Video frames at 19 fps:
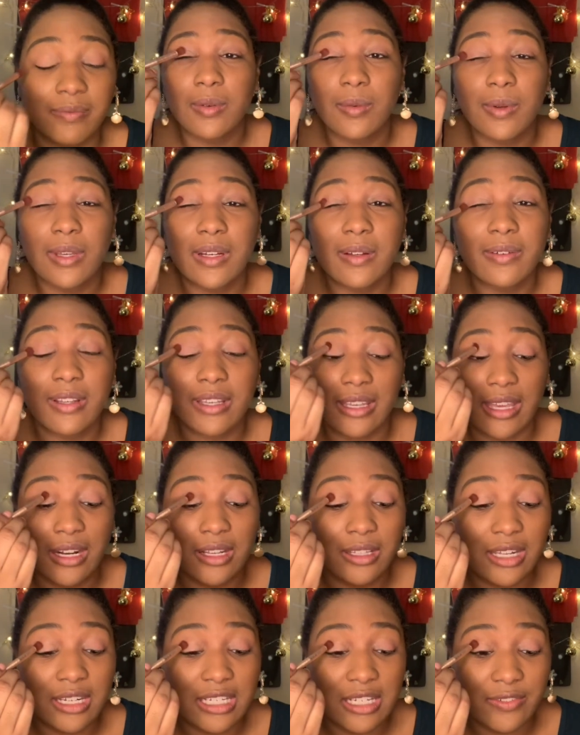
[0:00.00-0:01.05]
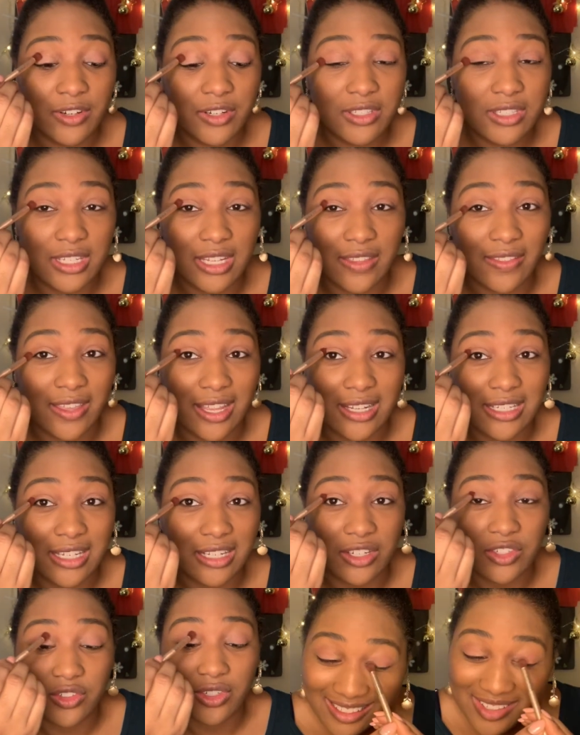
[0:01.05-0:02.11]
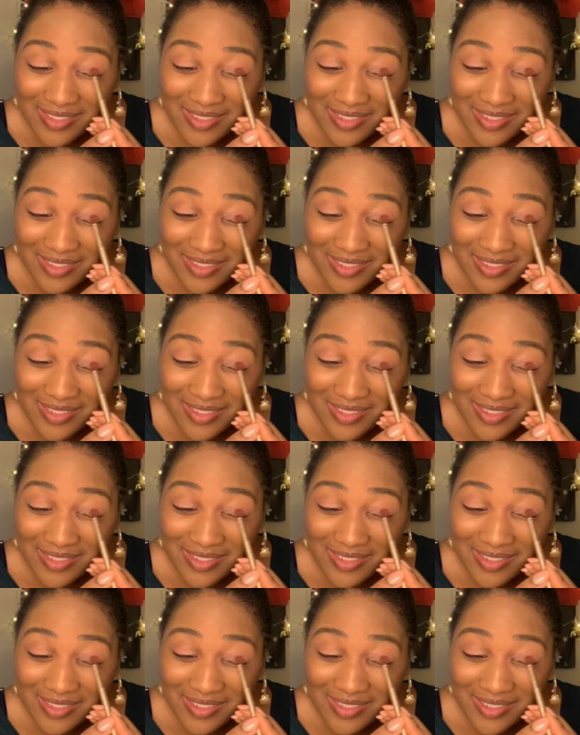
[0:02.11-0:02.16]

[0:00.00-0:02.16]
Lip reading: you don't get a lot of diversity in the 1800s.